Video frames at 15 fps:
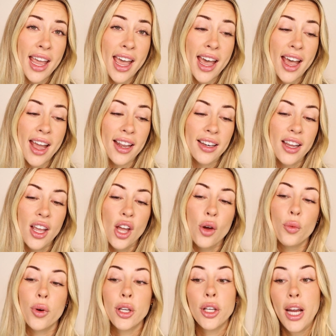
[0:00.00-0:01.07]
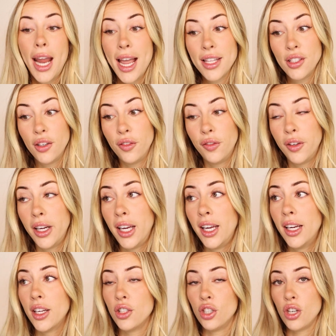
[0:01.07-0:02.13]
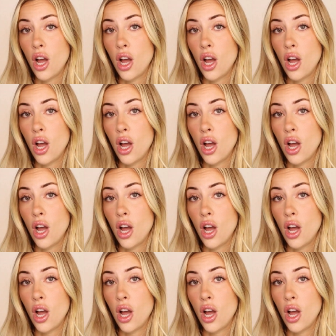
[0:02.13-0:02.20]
and when your hands are free because